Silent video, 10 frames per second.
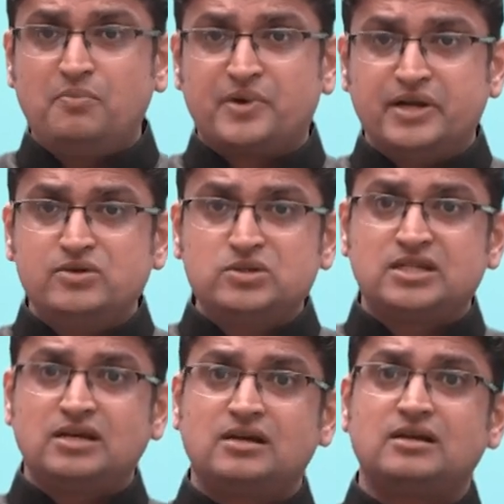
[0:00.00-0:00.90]
a
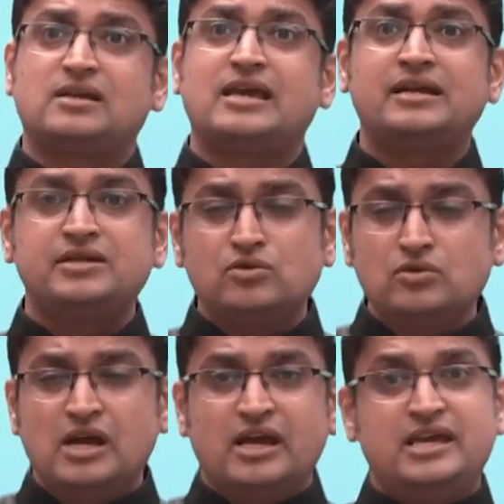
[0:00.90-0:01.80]
producer can
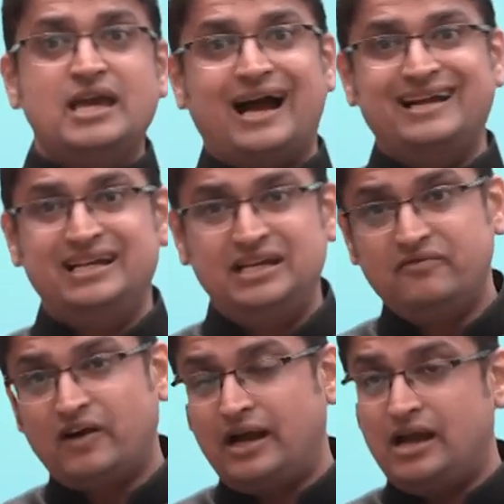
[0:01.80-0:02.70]
do, he
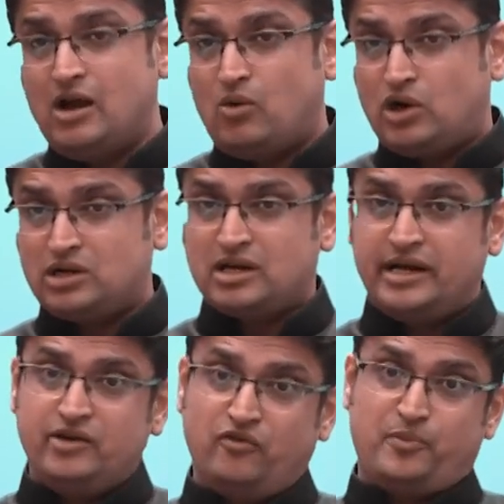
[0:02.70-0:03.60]
identify what
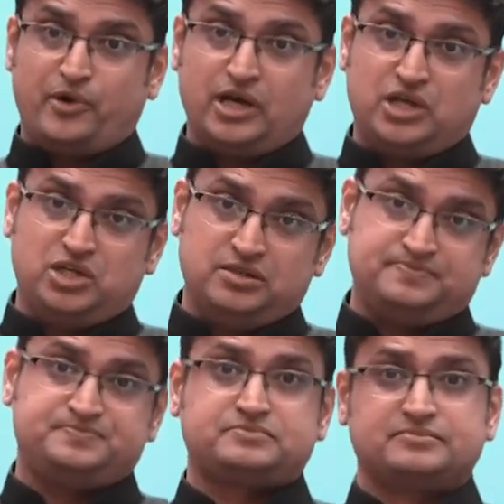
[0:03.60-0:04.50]
kind of
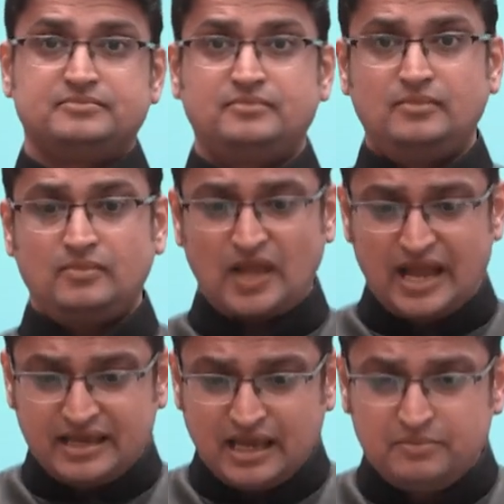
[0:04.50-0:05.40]
production
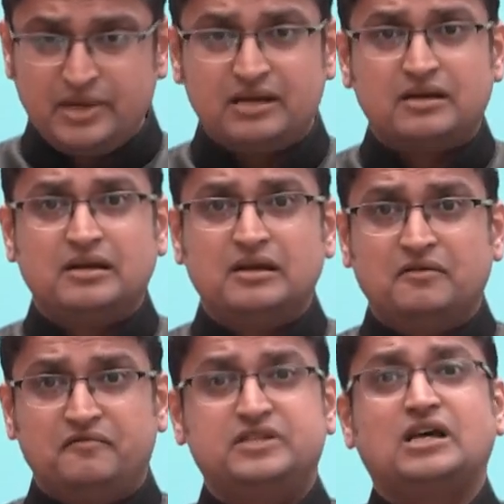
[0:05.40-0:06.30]
I can make
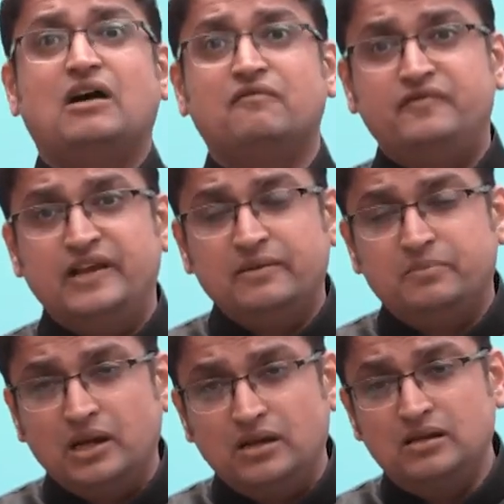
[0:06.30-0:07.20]
with
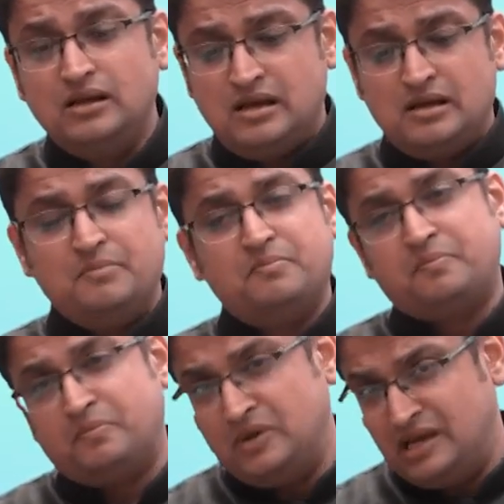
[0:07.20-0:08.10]
available
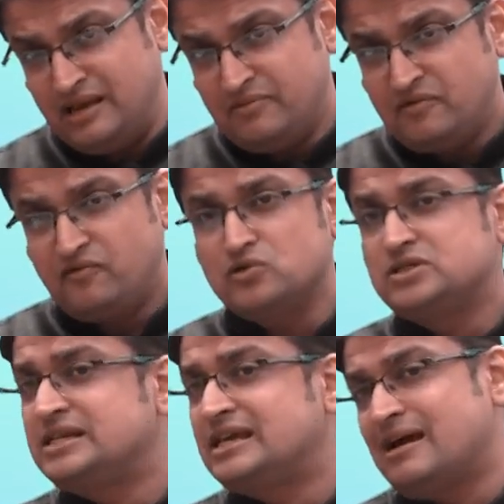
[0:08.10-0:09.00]
labor
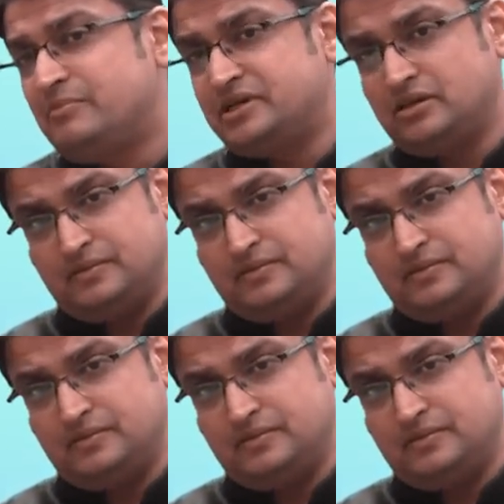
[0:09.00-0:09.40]
force and capital.